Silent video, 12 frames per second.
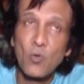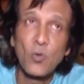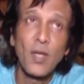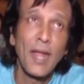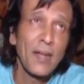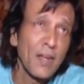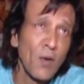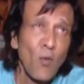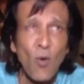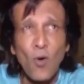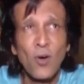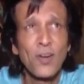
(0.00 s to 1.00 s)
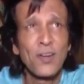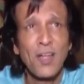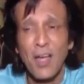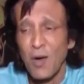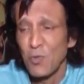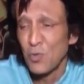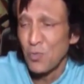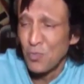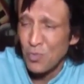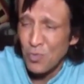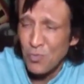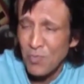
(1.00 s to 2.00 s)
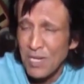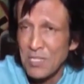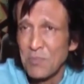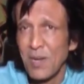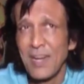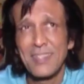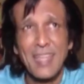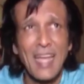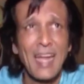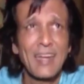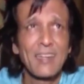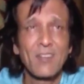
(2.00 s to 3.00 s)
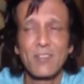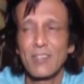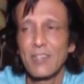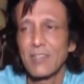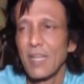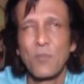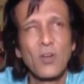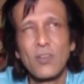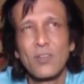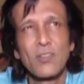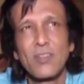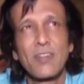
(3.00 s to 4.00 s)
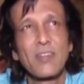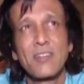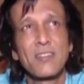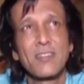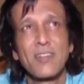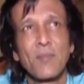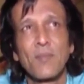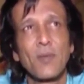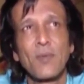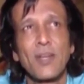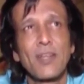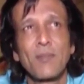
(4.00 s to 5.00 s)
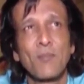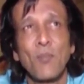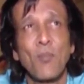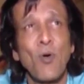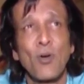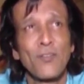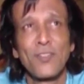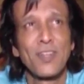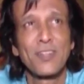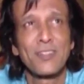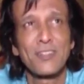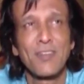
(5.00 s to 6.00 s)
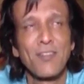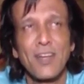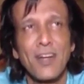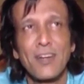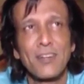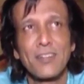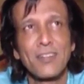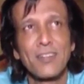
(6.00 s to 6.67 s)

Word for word: to get an award and how to, you know, manipulate that and all that, I'm not interested. I'm really bored of that stuff. I can't